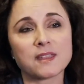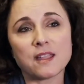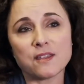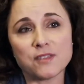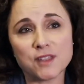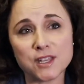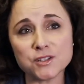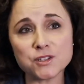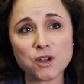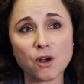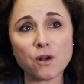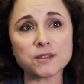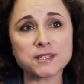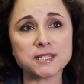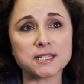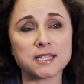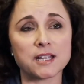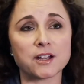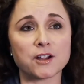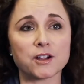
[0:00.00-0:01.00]
the adults
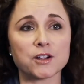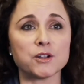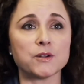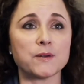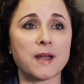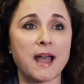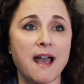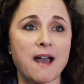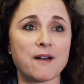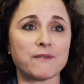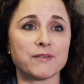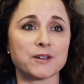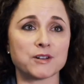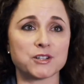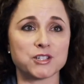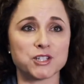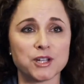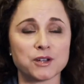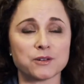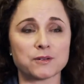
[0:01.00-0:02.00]
here who have their
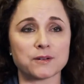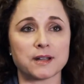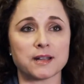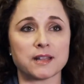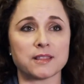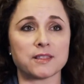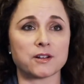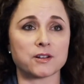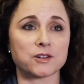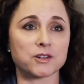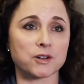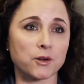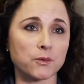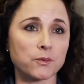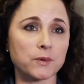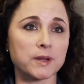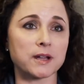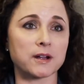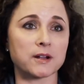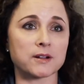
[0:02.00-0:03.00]
children and their
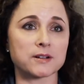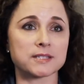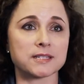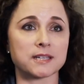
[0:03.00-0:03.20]
careers,